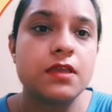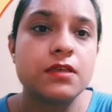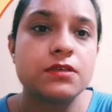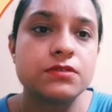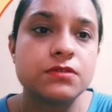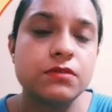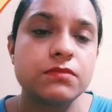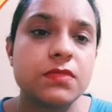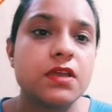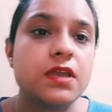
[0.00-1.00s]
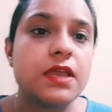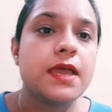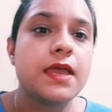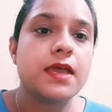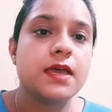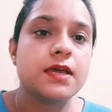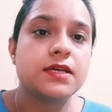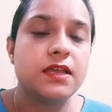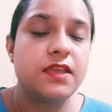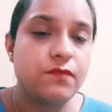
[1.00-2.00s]
So
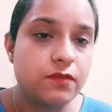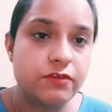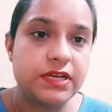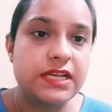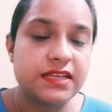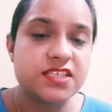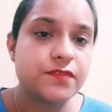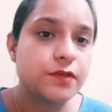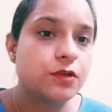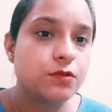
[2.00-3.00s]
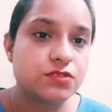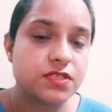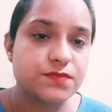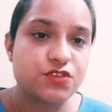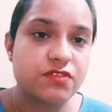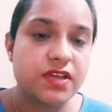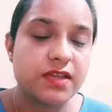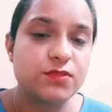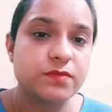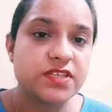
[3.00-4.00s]
if you really like this video, do
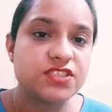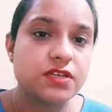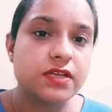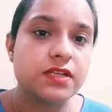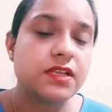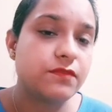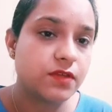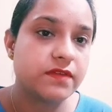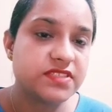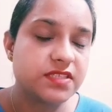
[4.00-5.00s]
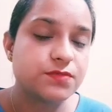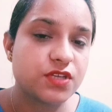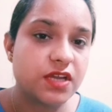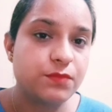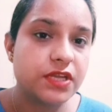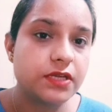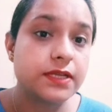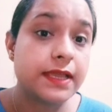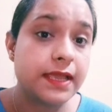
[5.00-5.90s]
subscribe to my channel if you haven't subscribed yet,